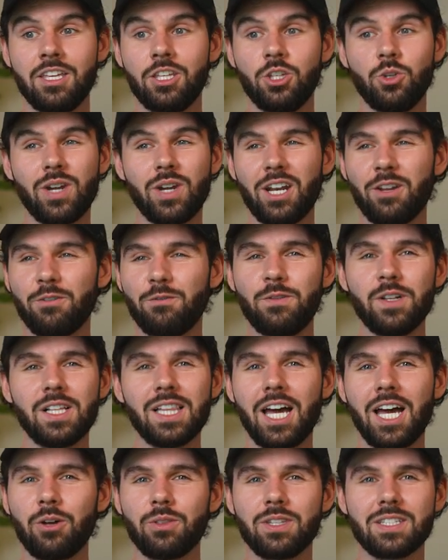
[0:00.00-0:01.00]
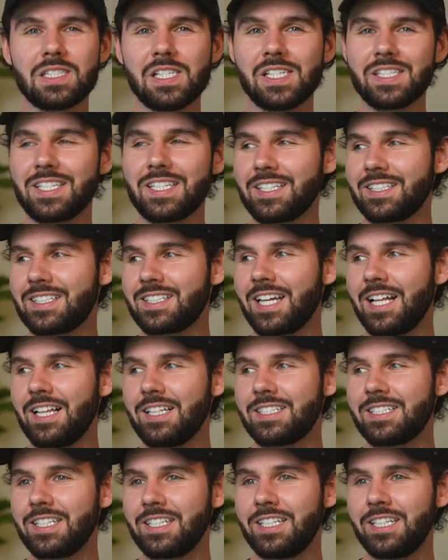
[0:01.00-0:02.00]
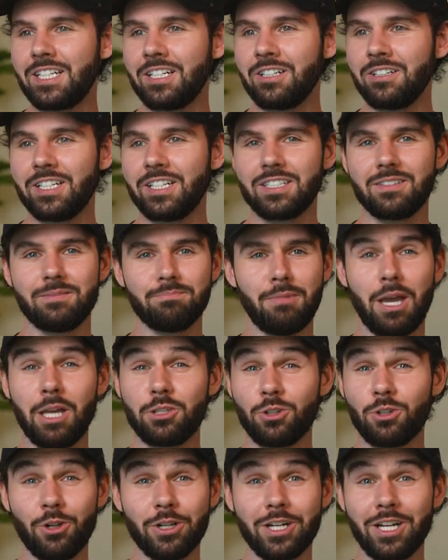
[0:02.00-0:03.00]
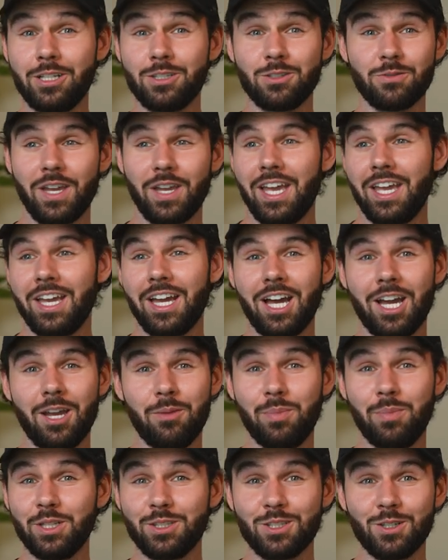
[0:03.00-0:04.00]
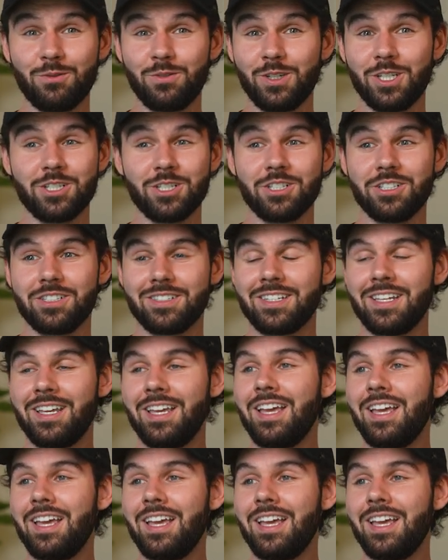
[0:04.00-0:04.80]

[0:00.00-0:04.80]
You kind of fill out this listing skeleton here, and it has all kinds of AI built-in features.